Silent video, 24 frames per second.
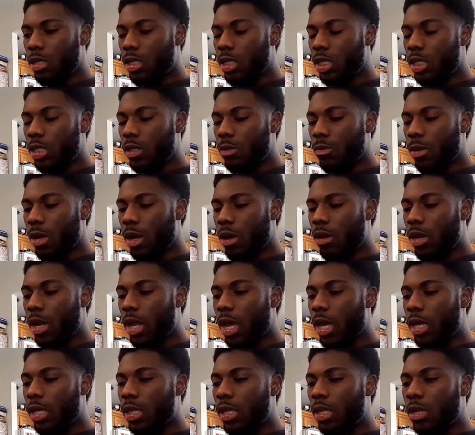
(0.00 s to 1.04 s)
Just about
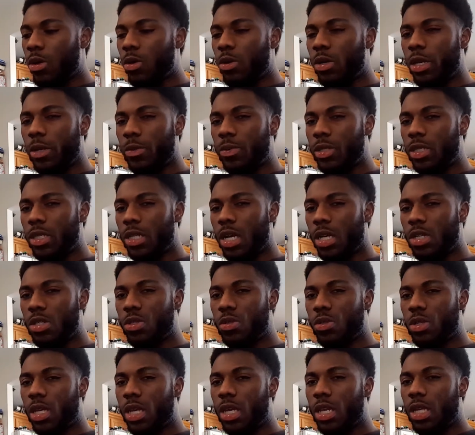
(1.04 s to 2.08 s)
like the whole Nipsey
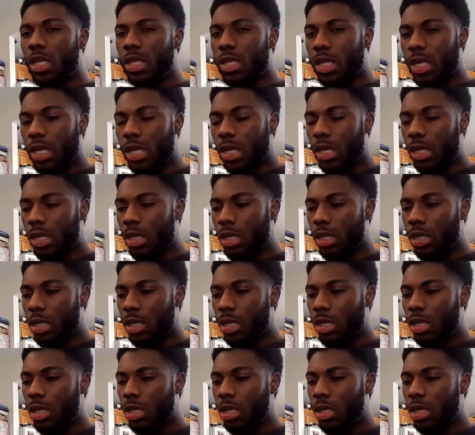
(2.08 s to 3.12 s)
Hussle killing thing.
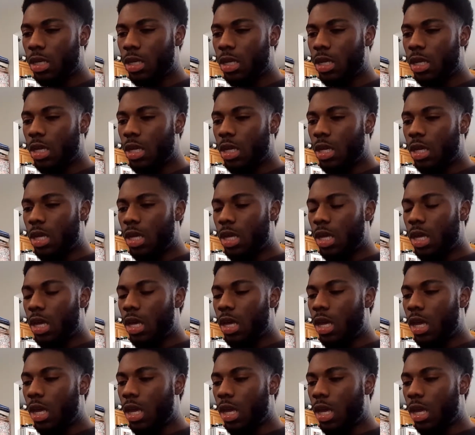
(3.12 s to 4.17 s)

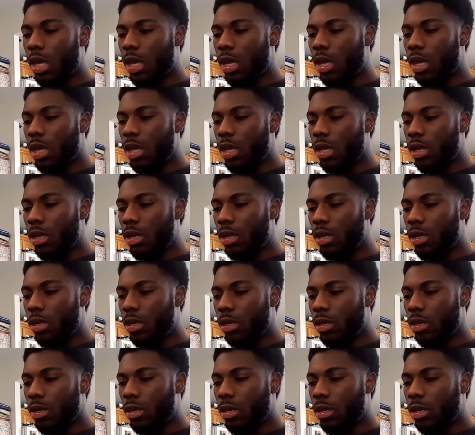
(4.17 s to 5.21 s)
And
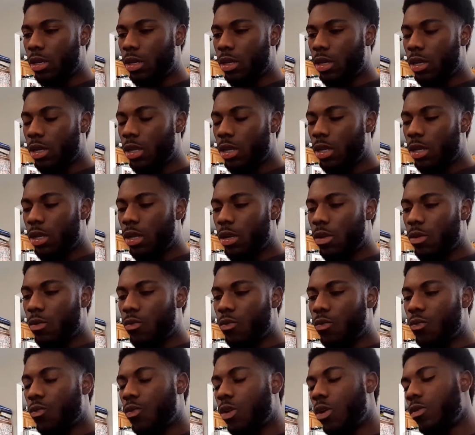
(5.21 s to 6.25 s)

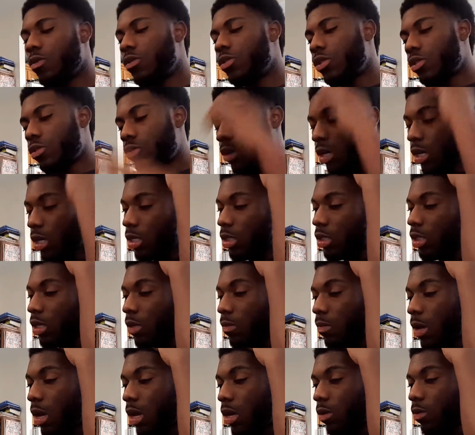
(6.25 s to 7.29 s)
what was crazy
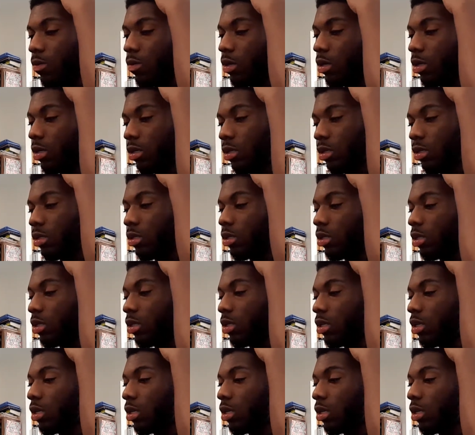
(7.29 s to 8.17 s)
about it was,